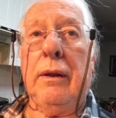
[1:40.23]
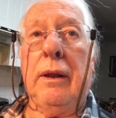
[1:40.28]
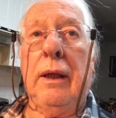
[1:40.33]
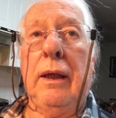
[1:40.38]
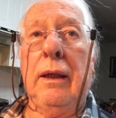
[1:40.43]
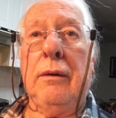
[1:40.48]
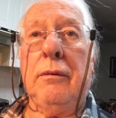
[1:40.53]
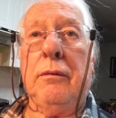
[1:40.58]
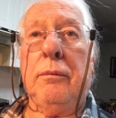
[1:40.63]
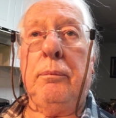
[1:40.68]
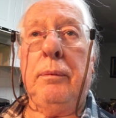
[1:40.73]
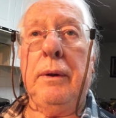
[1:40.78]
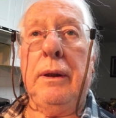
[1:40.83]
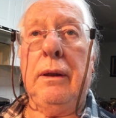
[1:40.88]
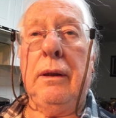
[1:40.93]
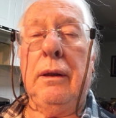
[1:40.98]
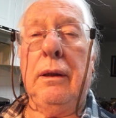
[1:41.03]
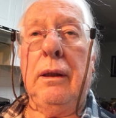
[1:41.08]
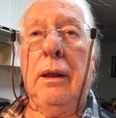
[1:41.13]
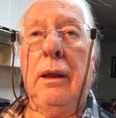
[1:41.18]
There's
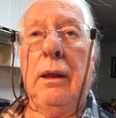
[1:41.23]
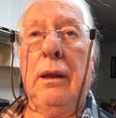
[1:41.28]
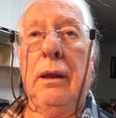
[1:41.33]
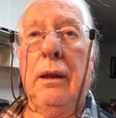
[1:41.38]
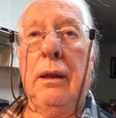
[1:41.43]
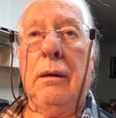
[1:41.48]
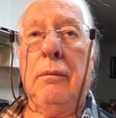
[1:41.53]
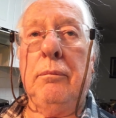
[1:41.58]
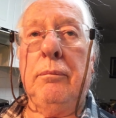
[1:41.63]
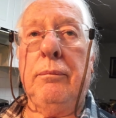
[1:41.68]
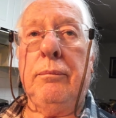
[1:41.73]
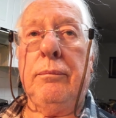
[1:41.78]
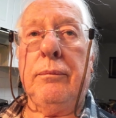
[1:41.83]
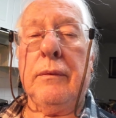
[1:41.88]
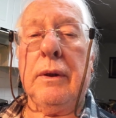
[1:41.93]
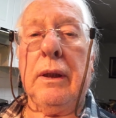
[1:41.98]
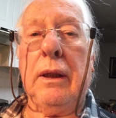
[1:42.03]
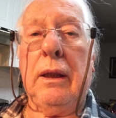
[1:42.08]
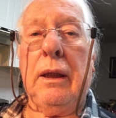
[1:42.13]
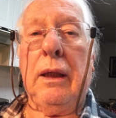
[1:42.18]
been
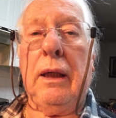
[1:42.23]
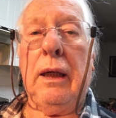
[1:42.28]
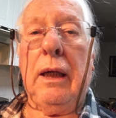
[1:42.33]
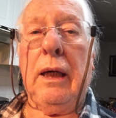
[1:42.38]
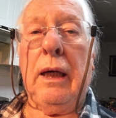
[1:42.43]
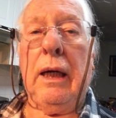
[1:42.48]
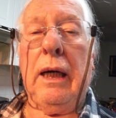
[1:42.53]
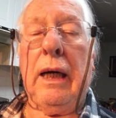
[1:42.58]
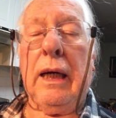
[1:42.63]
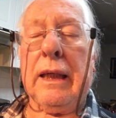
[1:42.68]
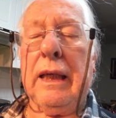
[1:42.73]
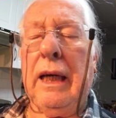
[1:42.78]
I